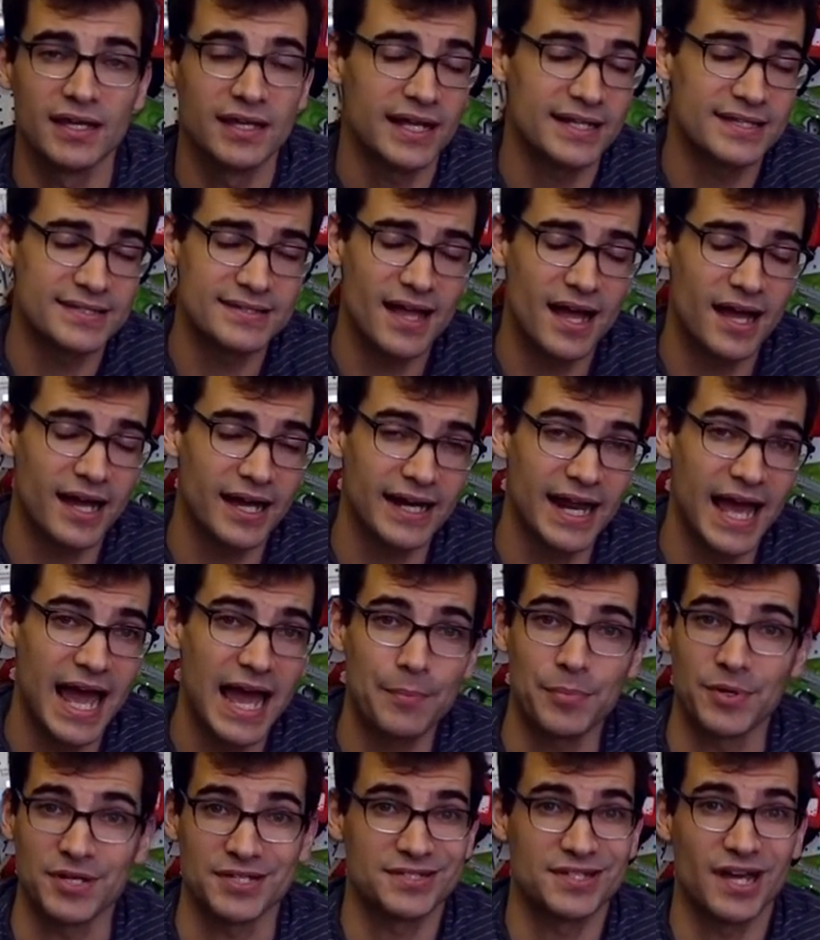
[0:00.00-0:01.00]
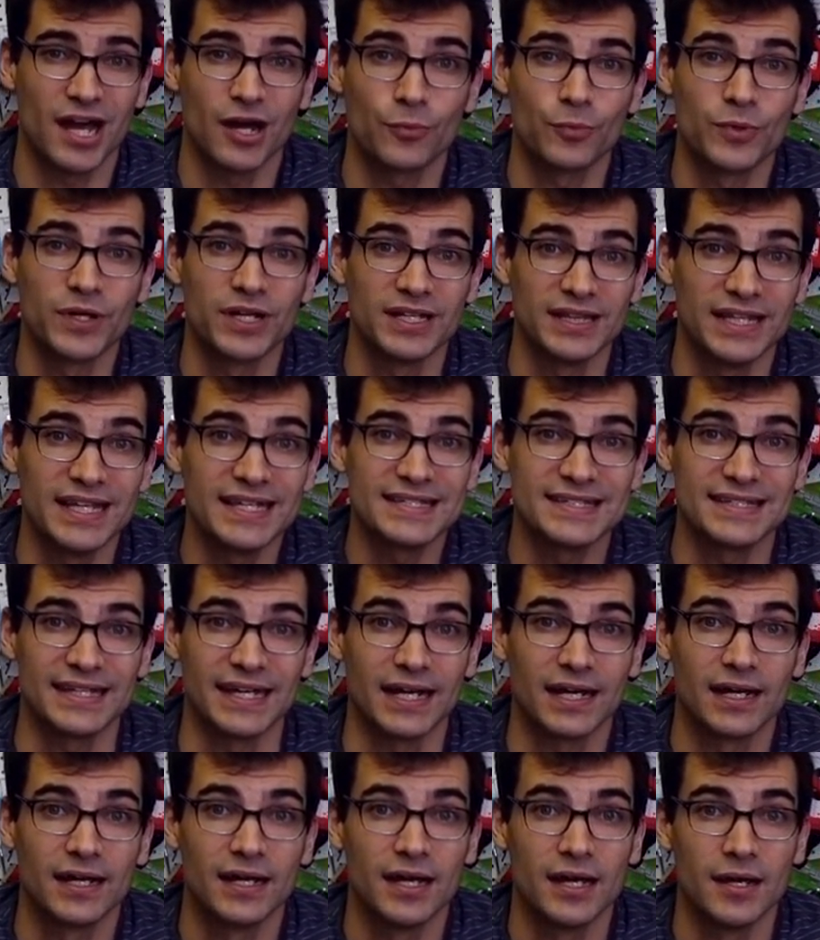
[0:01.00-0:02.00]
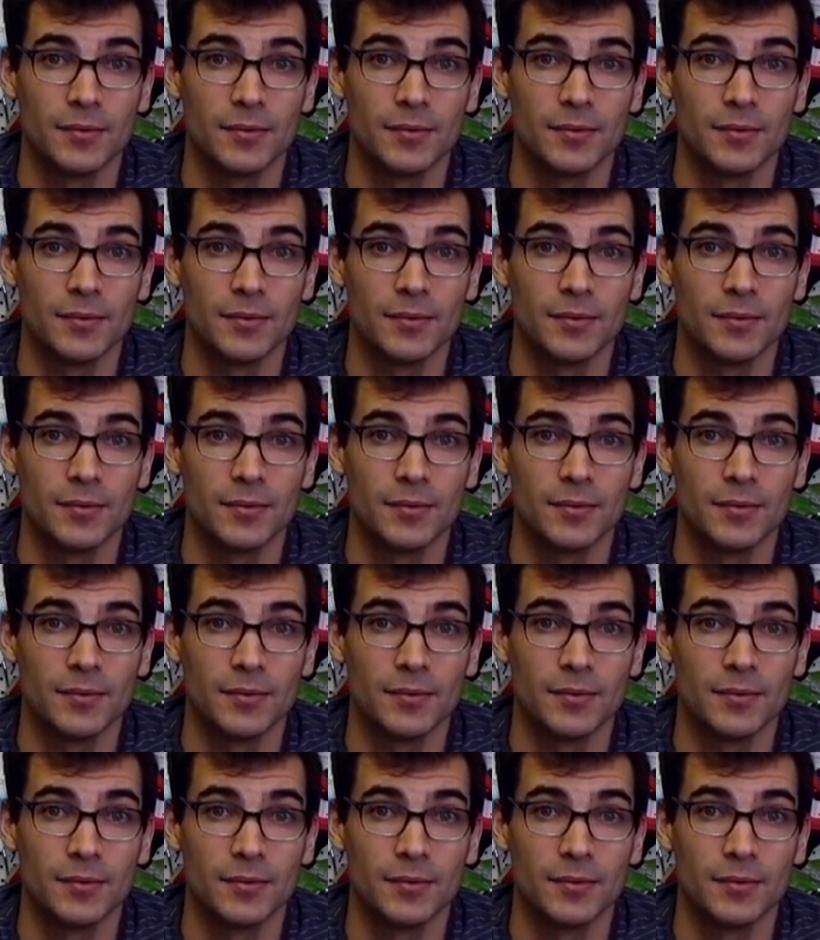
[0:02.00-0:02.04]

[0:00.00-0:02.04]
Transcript: That's not going to happen. It's not realistic.